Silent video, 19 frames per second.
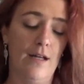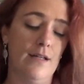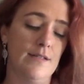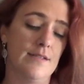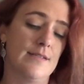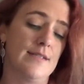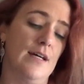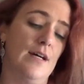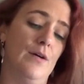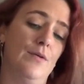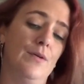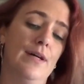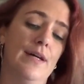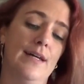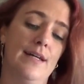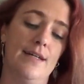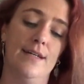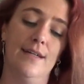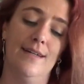So
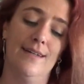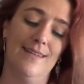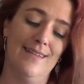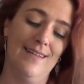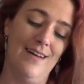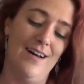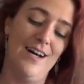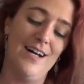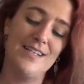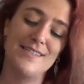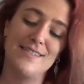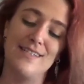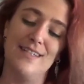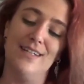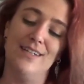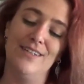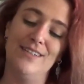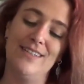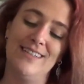
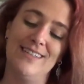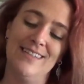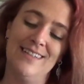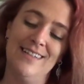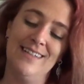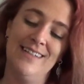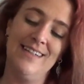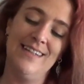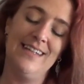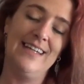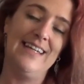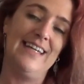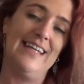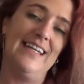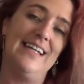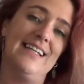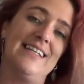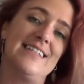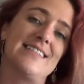also,
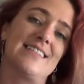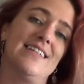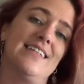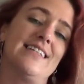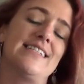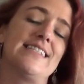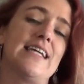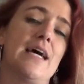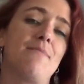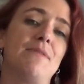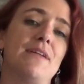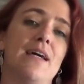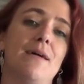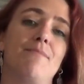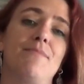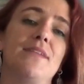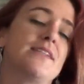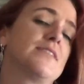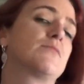Italy's going to step it
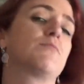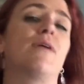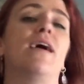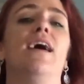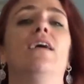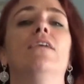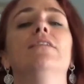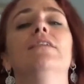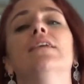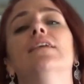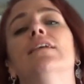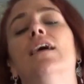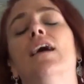up this round.